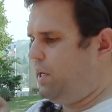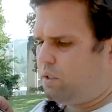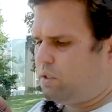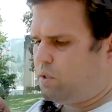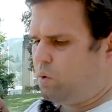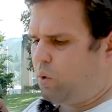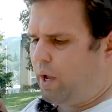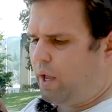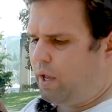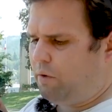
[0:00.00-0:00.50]

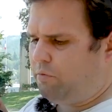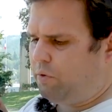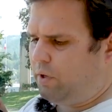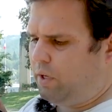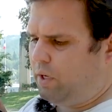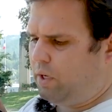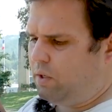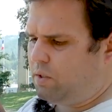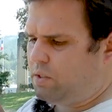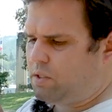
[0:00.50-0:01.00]
So I have
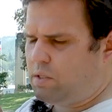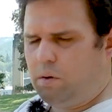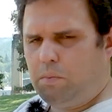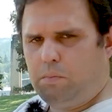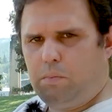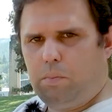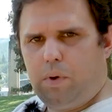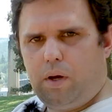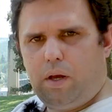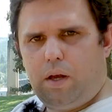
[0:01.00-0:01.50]
here
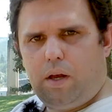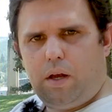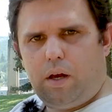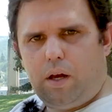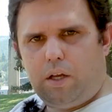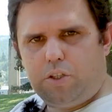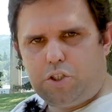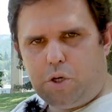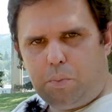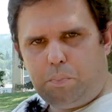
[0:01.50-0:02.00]
some
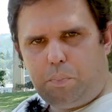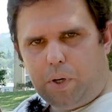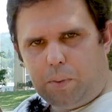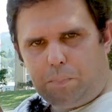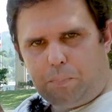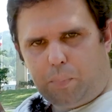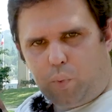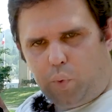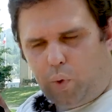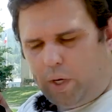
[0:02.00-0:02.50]
jump up
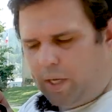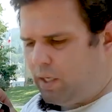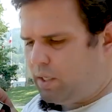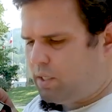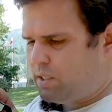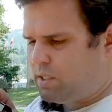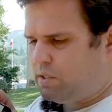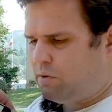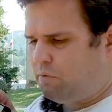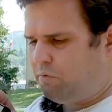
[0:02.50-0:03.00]

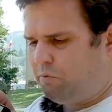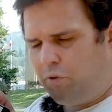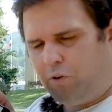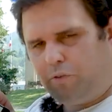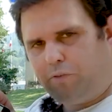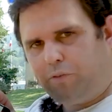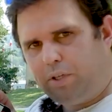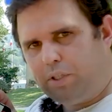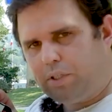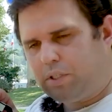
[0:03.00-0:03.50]
rings for
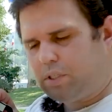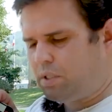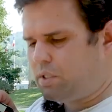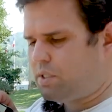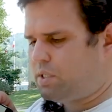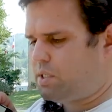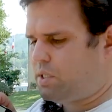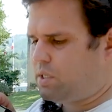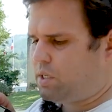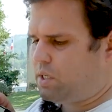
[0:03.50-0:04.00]

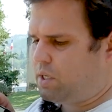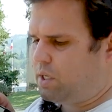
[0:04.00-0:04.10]
filters.